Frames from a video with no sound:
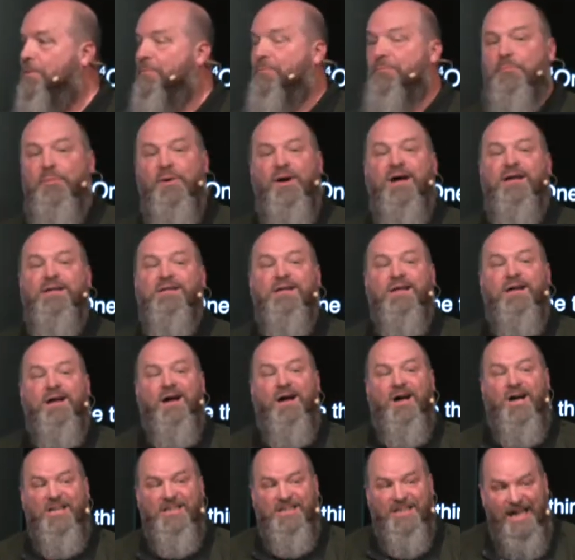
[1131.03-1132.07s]
But
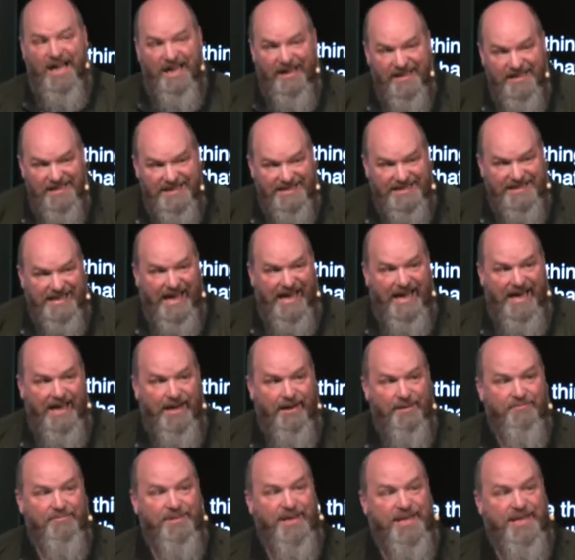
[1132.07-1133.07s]
a lot of the time,